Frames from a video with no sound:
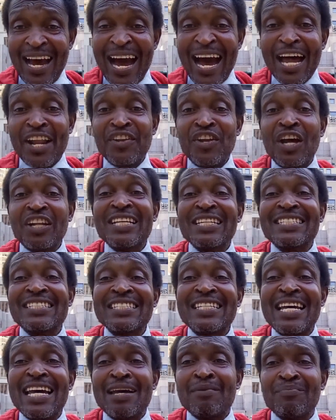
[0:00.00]
and not his
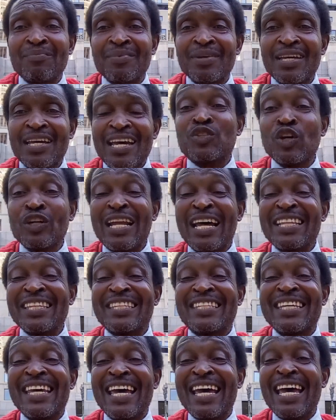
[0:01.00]
name, so that
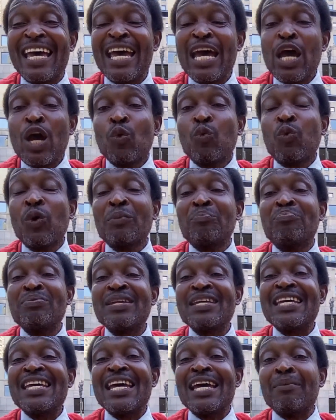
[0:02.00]
they would
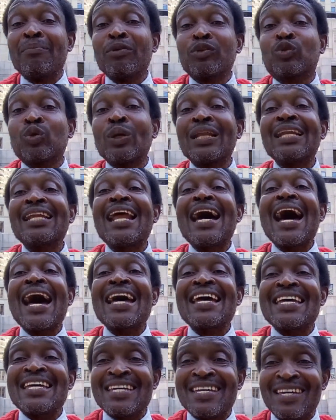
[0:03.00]
be able to
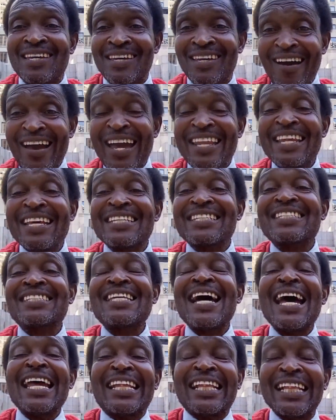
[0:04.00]
lie in his
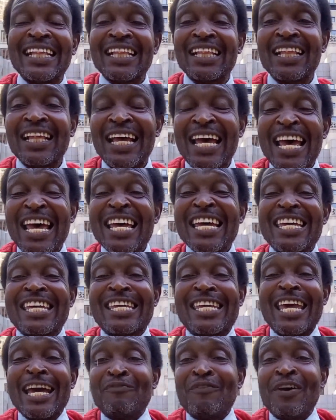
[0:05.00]
title,
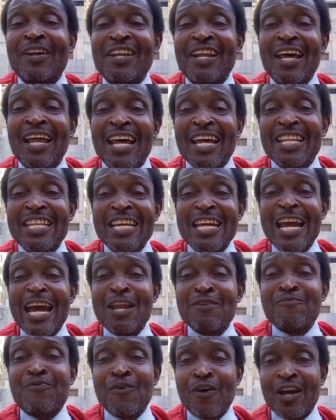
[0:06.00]
given the
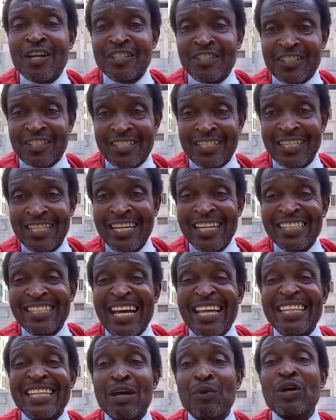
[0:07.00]
inference
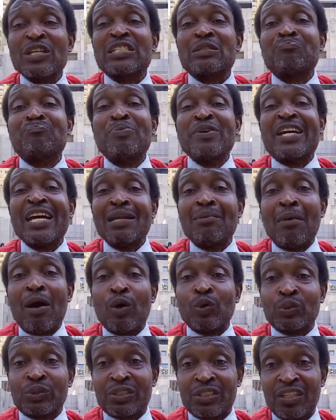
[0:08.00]
that they were speaking
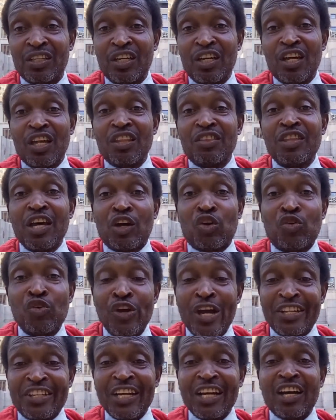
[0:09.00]
about the
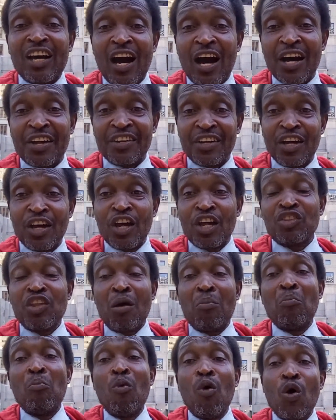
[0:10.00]
Creator God,
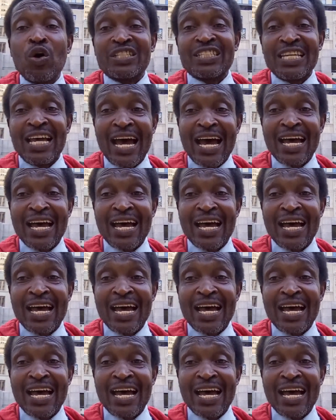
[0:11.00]
the Most